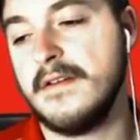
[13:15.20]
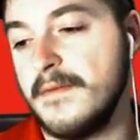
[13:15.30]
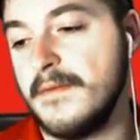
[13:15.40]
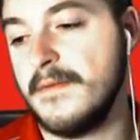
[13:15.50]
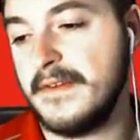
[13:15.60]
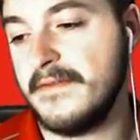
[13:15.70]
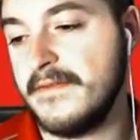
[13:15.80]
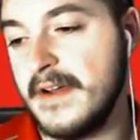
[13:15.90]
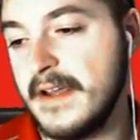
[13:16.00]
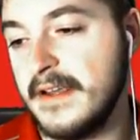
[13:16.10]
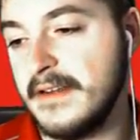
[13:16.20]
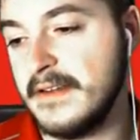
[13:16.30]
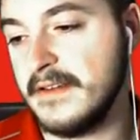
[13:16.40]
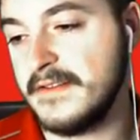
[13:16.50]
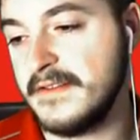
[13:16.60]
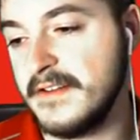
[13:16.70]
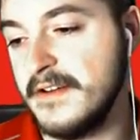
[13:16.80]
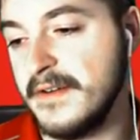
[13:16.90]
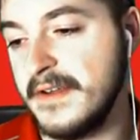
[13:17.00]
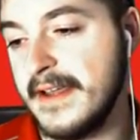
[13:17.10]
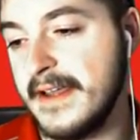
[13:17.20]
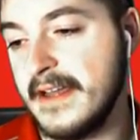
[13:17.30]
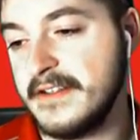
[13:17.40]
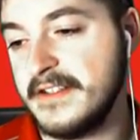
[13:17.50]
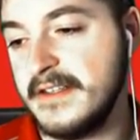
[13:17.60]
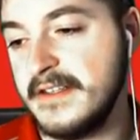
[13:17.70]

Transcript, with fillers: We have to find a Staryu and catch it?